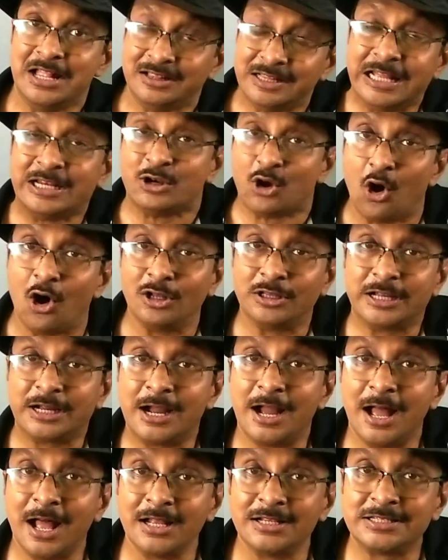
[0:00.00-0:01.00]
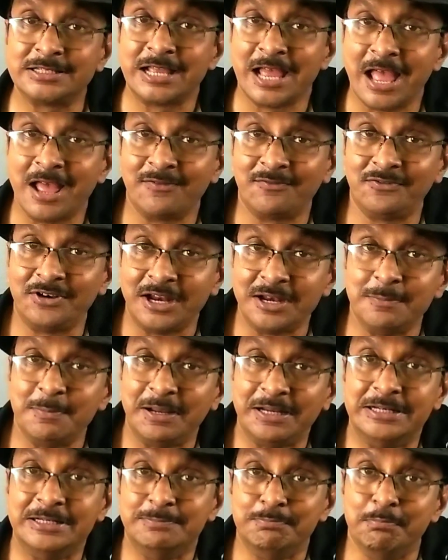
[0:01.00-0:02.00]
that all the cards have
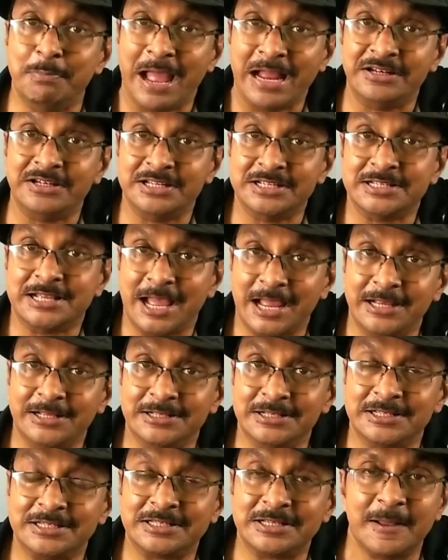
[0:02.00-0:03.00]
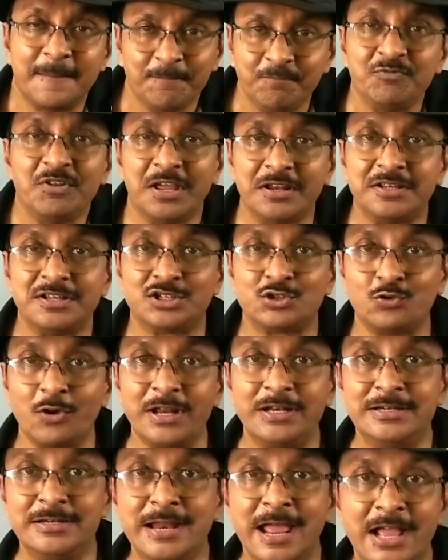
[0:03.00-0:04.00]
red back designs. It is
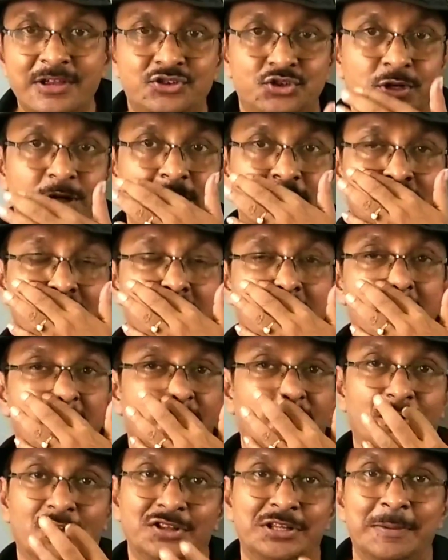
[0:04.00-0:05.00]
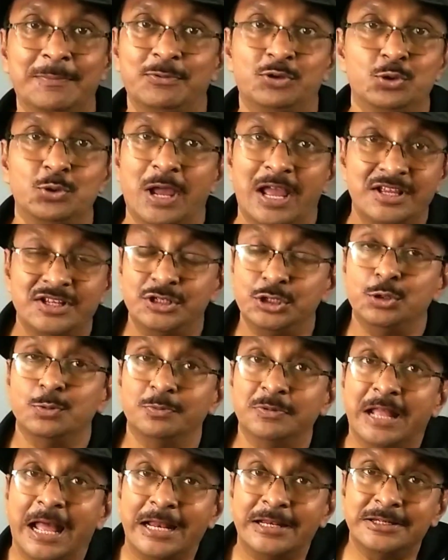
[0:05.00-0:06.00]
quite natural for them to
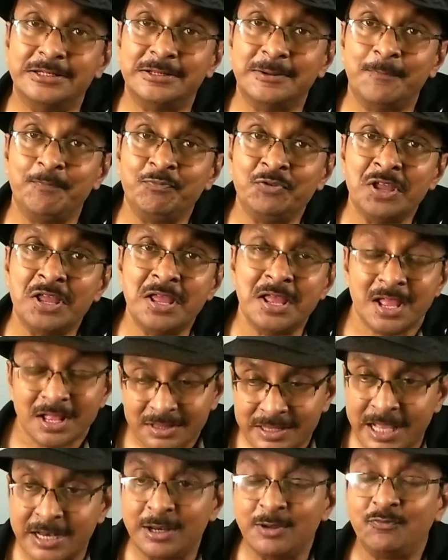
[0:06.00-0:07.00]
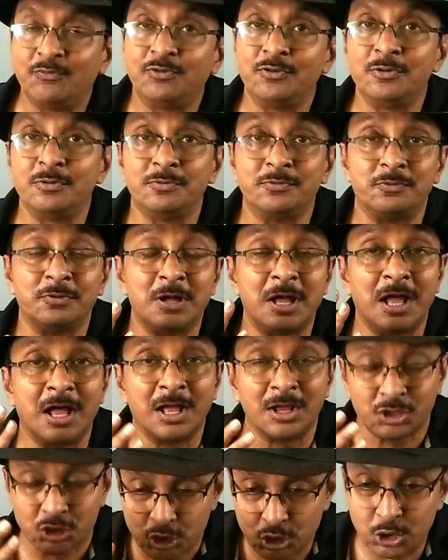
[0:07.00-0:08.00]
assume that. Then if you
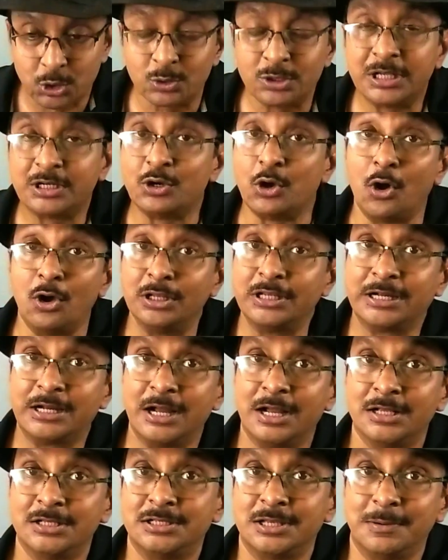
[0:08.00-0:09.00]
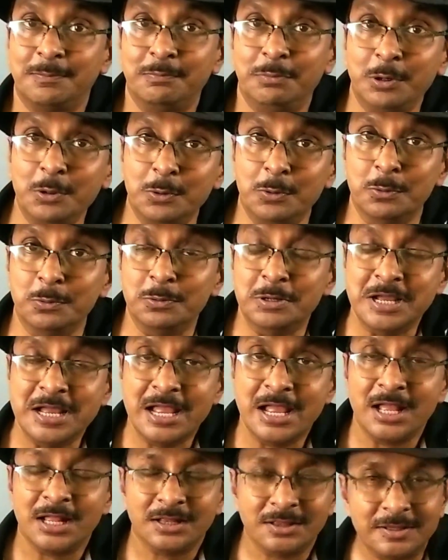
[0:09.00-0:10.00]
show that all the cards are blue,
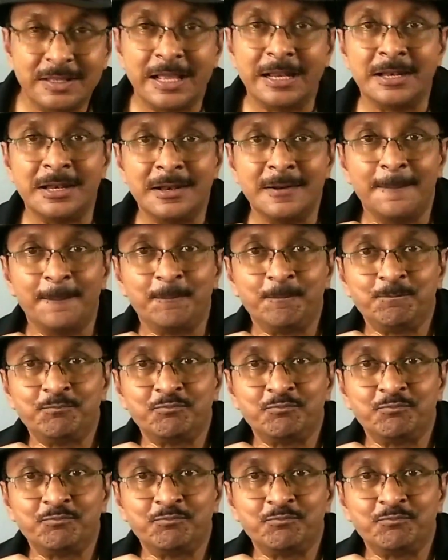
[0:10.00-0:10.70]
then